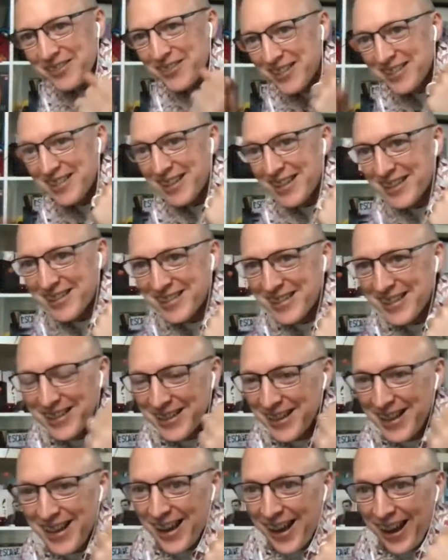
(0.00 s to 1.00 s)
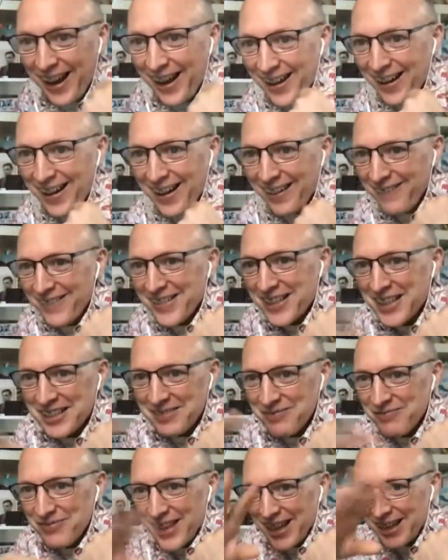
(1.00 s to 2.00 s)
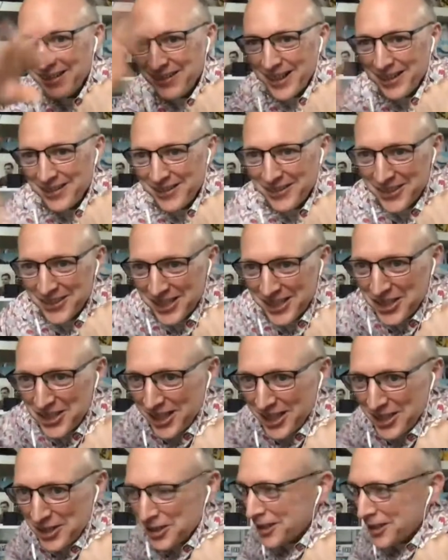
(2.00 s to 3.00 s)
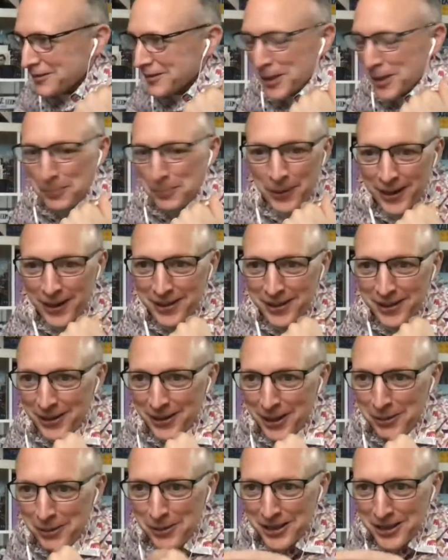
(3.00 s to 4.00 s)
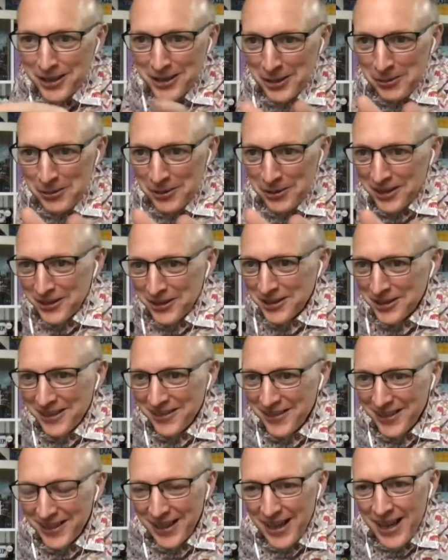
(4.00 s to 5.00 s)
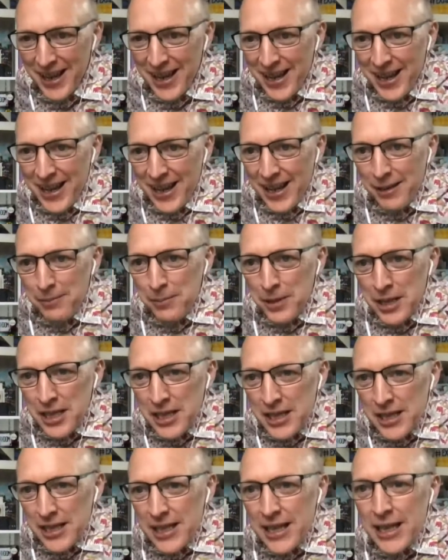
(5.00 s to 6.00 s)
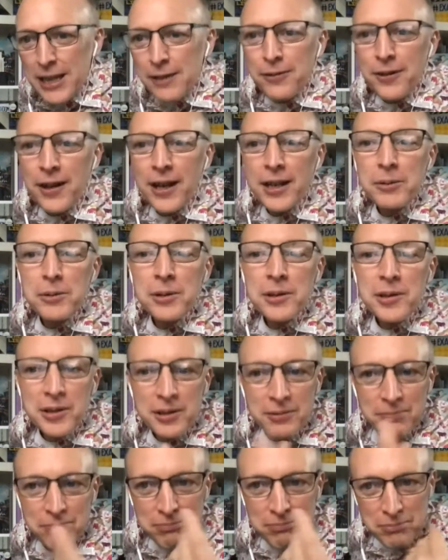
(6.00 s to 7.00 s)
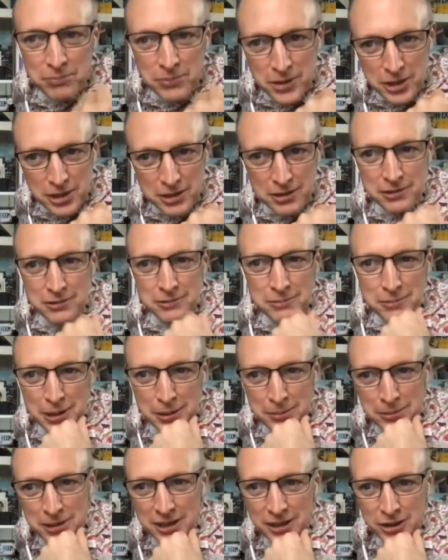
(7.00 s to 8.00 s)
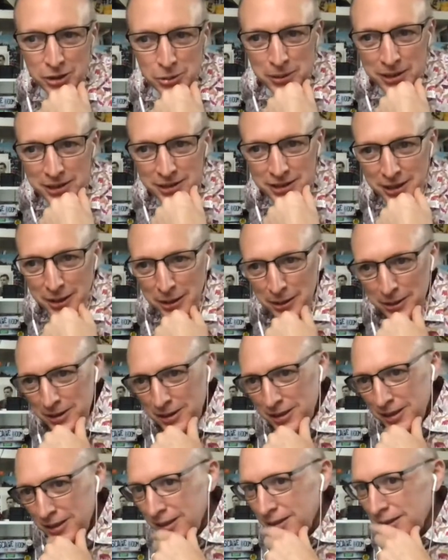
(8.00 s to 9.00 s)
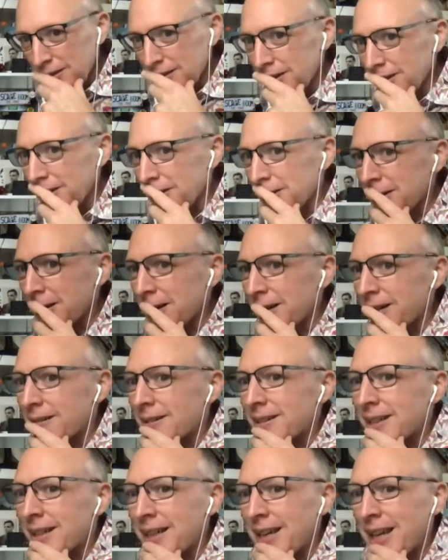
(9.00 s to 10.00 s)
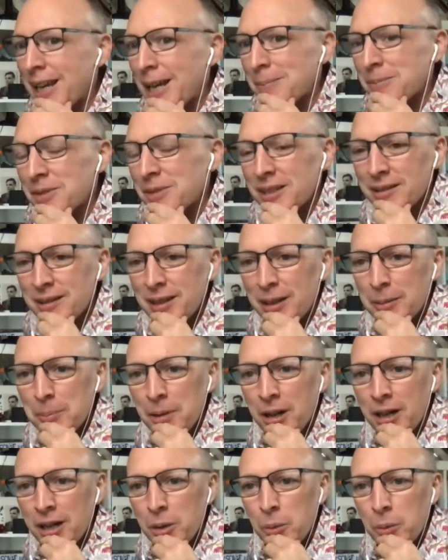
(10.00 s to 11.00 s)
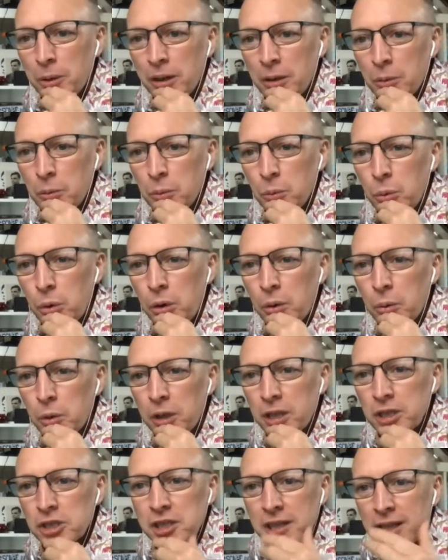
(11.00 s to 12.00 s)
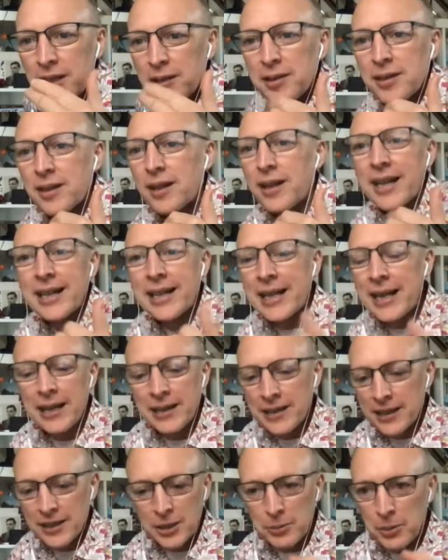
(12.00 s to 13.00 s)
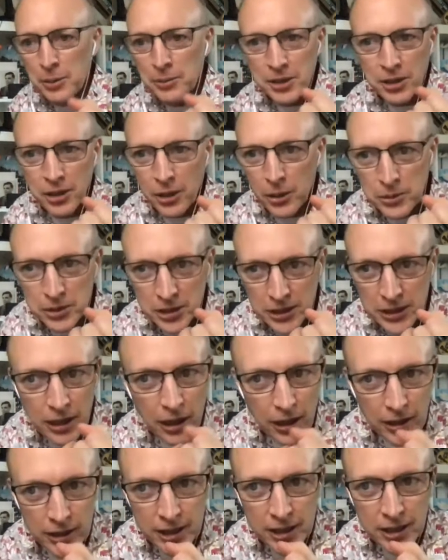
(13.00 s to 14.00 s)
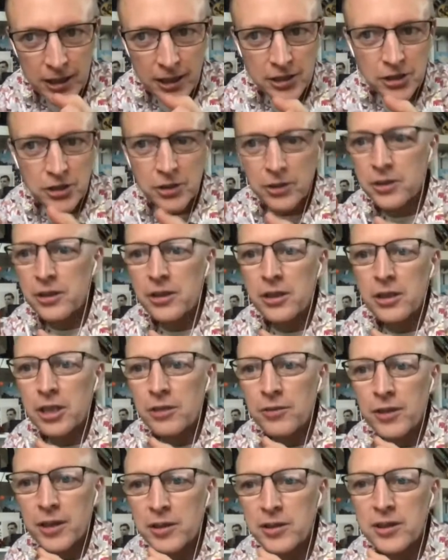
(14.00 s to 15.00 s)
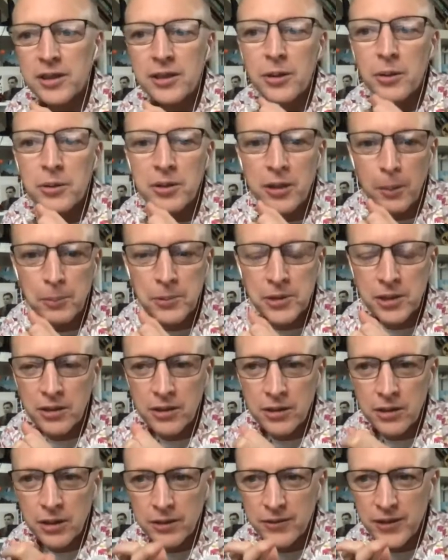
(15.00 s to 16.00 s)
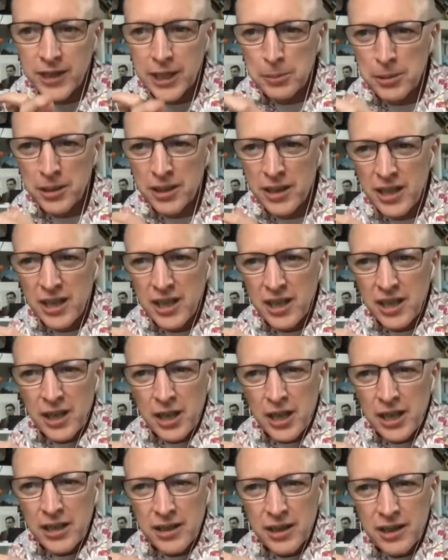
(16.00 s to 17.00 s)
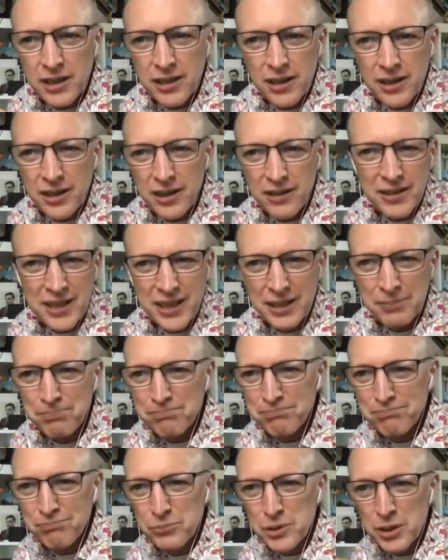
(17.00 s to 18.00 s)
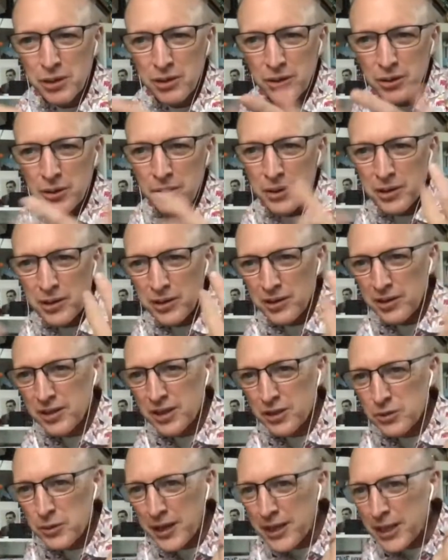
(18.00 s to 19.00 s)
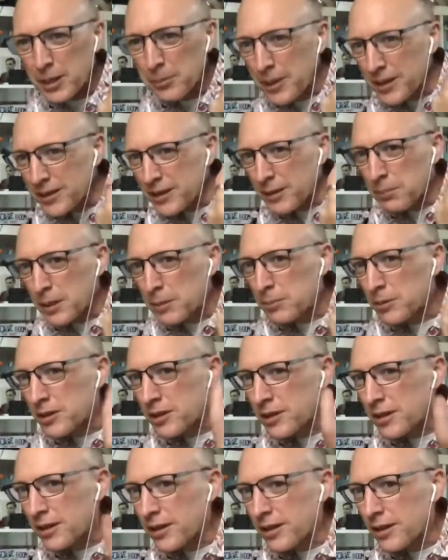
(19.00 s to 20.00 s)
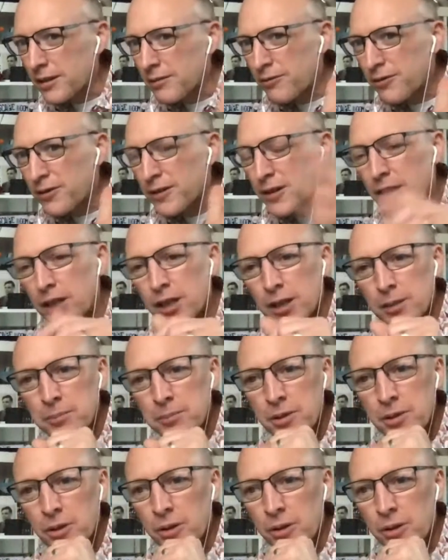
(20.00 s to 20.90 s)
Like I said, I'm going to change career path. I want to do what you're doing. If I was maybe 20, 30 years younger and I came to you and said, Mark, where should I start? I can't at the moment go to college or university. Those options are not available. Are there any resources you'd recommend that people could learn from?